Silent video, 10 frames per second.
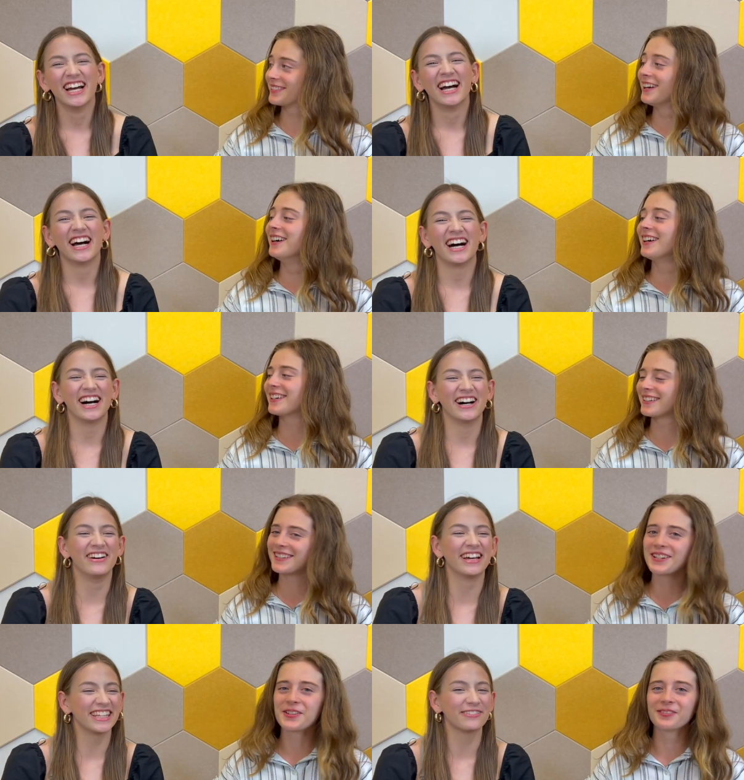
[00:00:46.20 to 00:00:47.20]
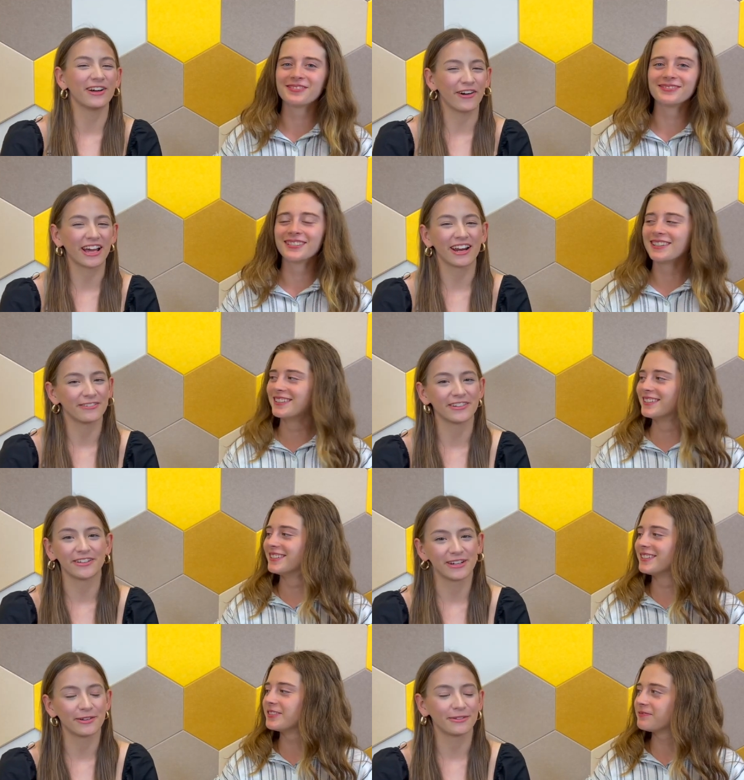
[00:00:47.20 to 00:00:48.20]
Speaker 1: uh, I think we all kind of felt
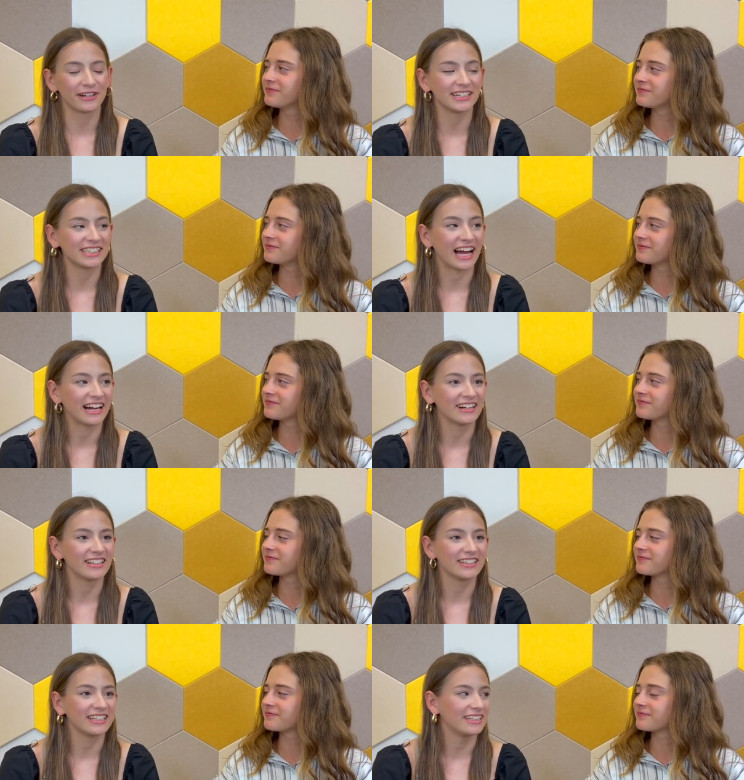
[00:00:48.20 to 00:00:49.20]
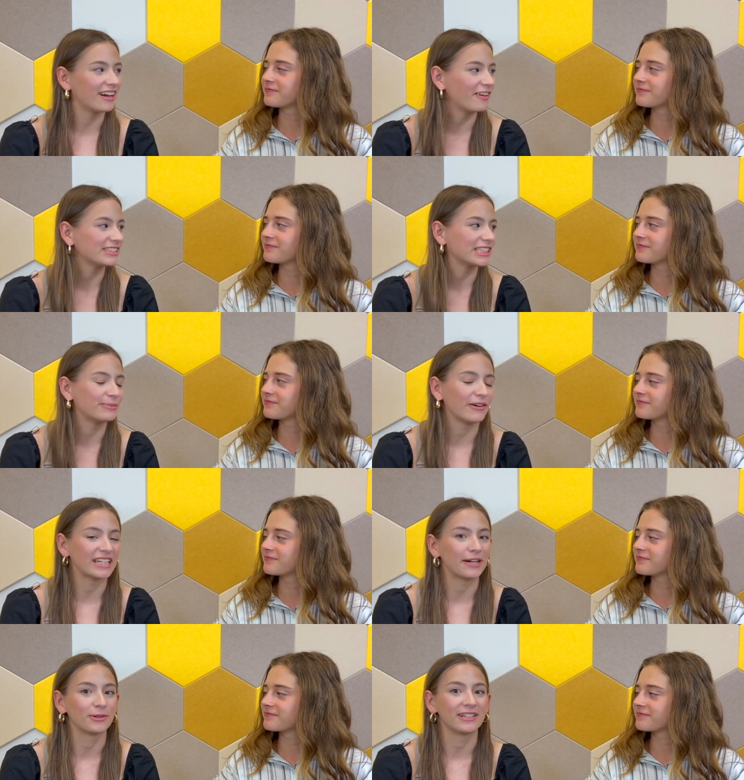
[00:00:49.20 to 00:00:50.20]
that way. We were very tired, and then obviously Bill
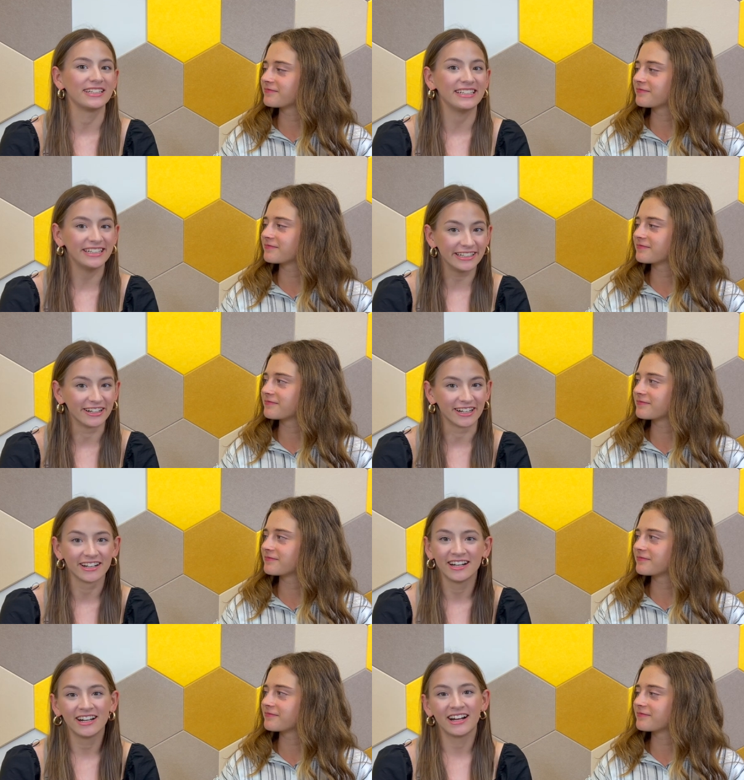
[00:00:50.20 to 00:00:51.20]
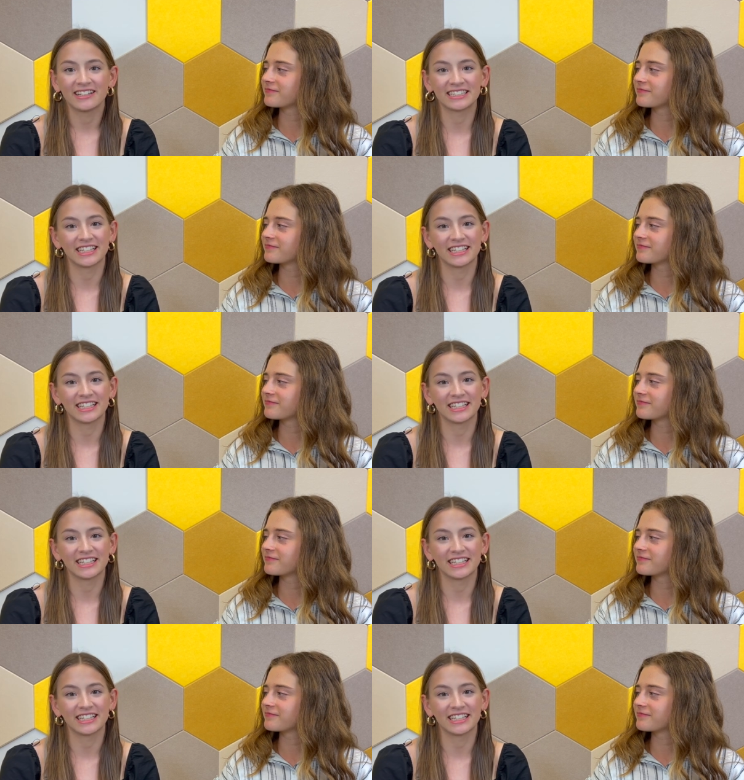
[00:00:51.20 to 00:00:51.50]
and I were eager to